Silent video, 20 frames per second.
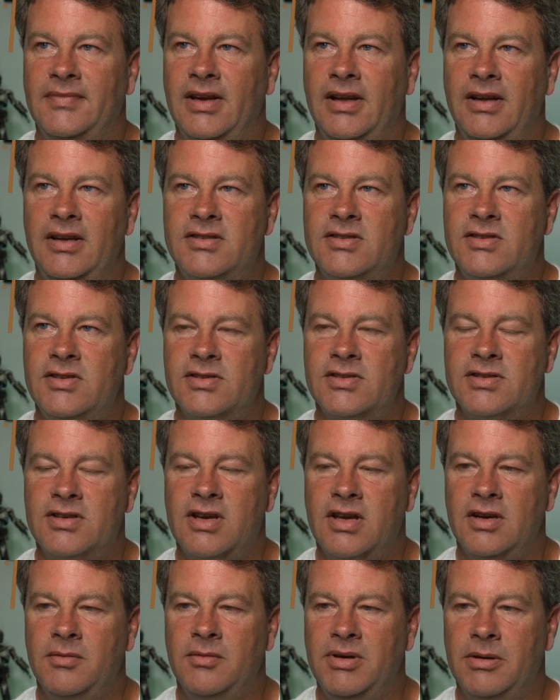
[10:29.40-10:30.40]
it's just
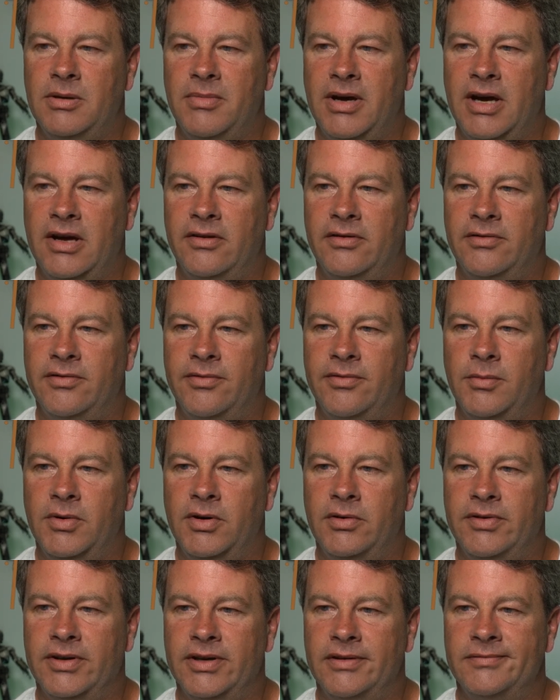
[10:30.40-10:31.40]
going to be a matter of
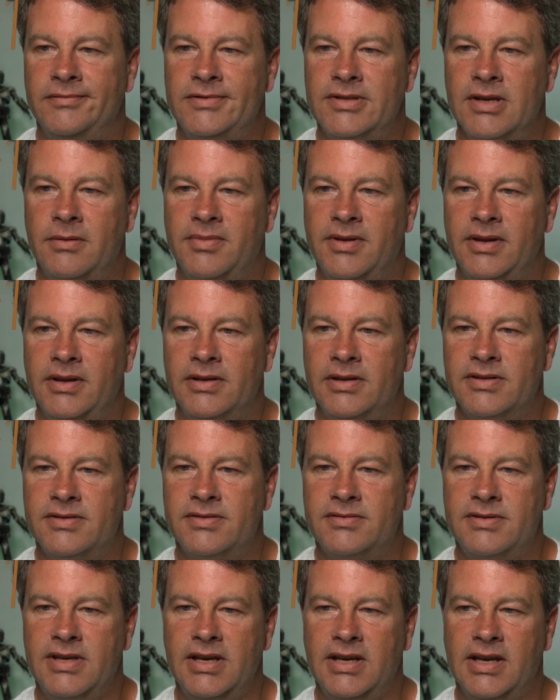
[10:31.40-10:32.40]
removing something
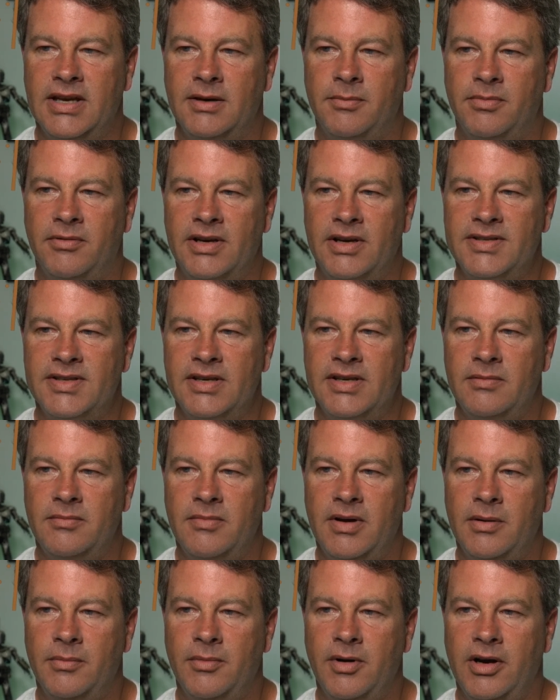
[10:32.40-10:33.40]
that's taking up resident
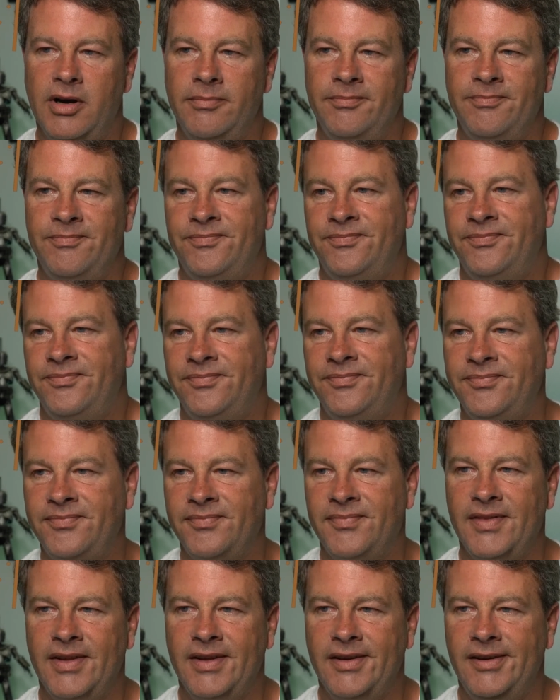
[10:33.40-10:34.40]
memory.
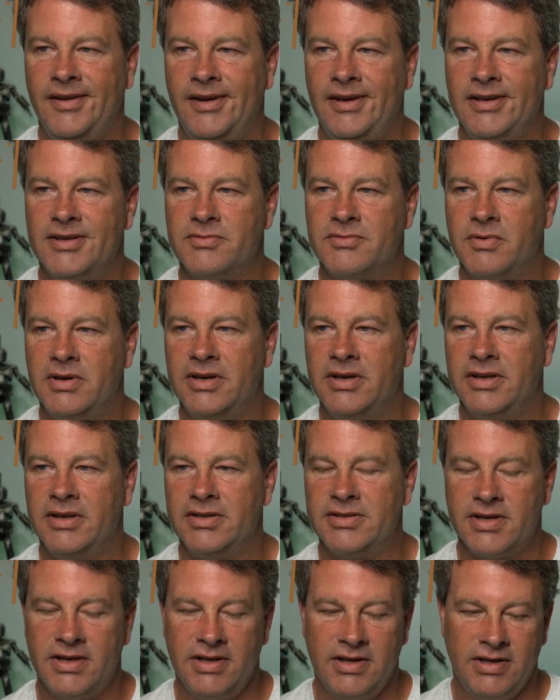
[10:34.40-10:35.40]
It is what it
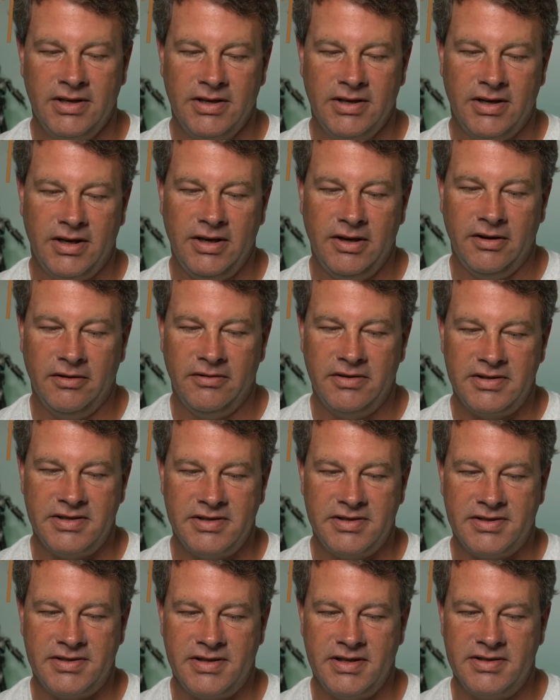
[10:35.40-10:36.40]
is. I know this
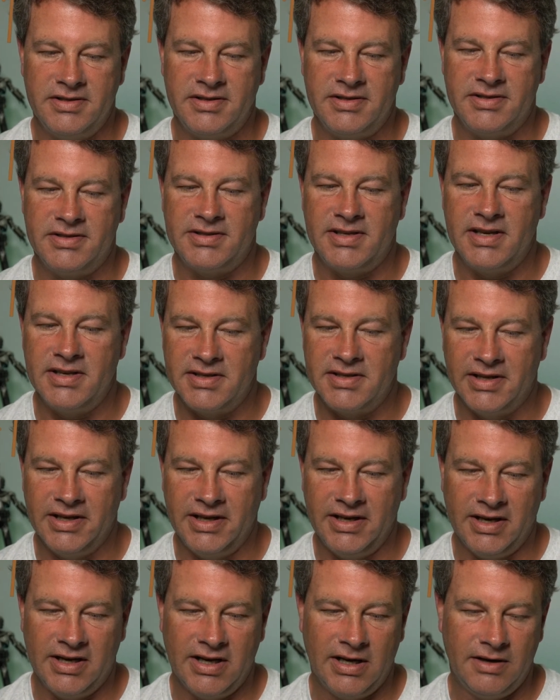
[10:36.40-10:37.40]
is
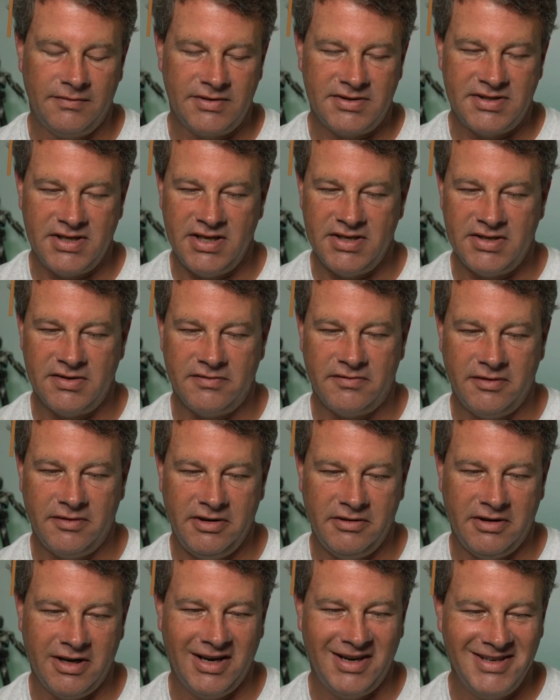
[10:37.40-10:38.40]
scintillating conversation for
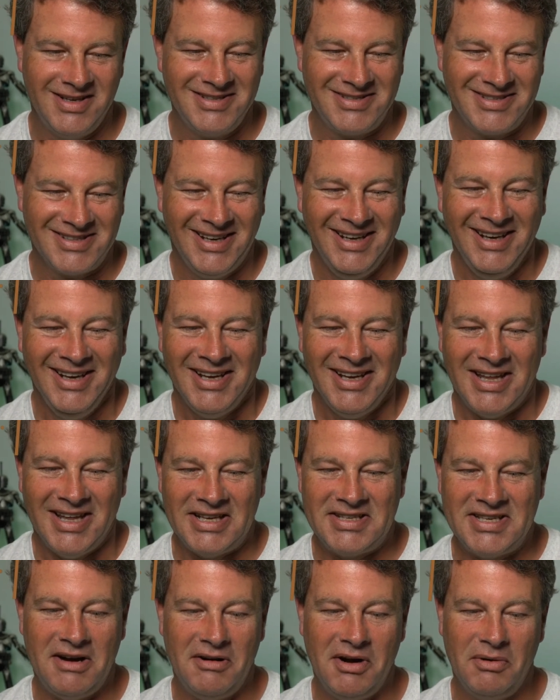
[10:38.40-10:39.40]
you guys.
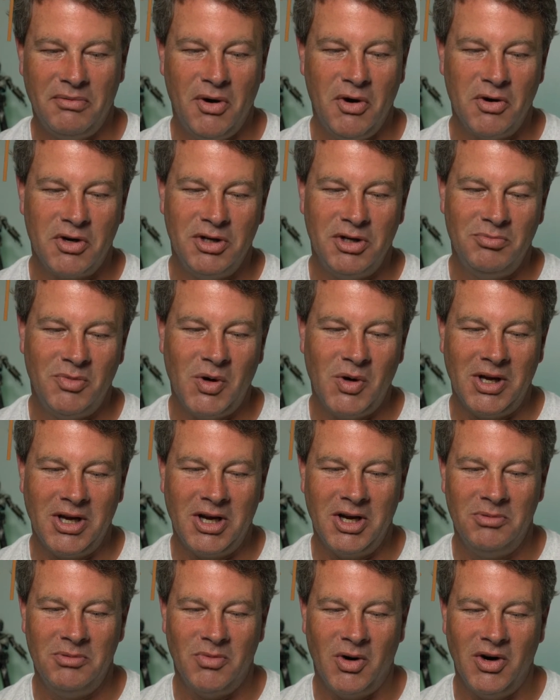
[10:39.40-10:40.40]
That's how I roll. Good morning.
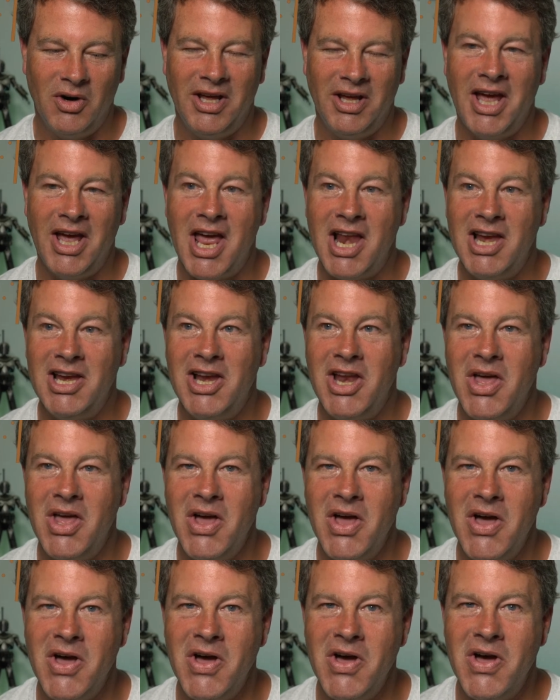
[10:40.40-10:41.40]

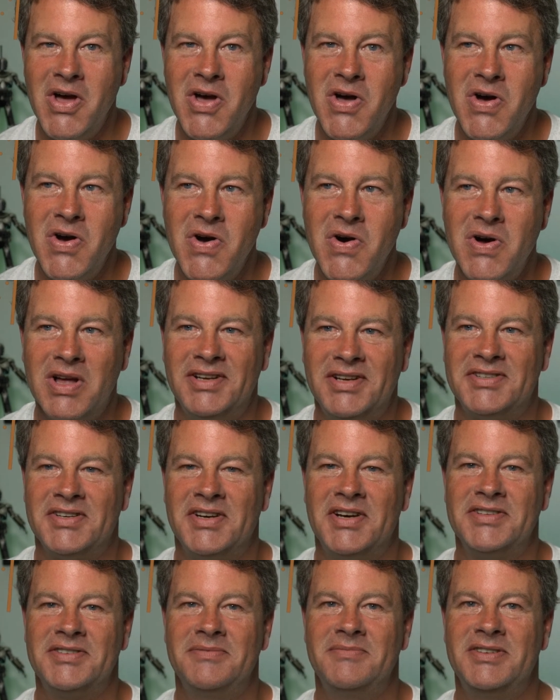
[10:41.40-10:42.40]
Hello. It is
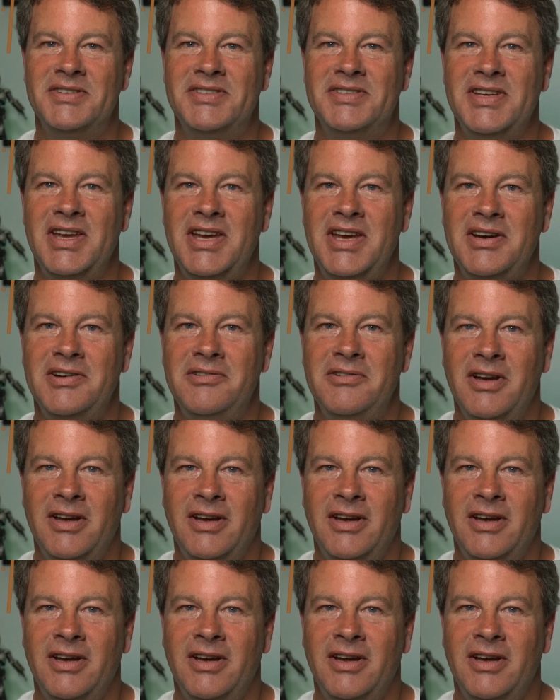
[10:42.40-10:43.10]
awesome to see you.